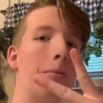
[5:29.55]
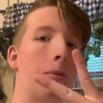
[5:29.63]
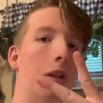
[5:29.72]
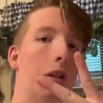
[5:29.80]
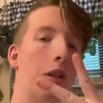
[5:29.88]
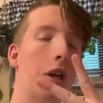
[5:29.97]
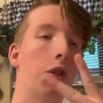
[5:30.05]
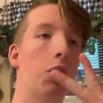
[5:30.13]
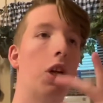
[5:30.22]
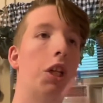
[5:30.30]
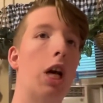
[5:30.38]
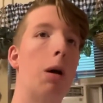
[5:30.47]
peace. on the
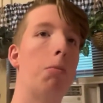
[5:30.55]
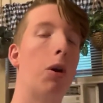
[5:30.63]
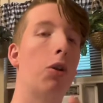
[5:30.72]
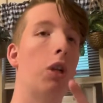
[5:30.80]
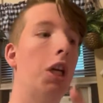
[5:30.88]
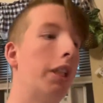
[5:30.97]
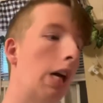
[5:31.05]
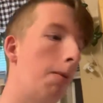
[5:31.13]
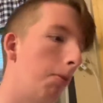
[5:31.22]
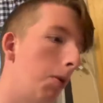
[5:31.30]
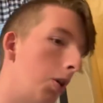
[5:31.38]
east side on the east side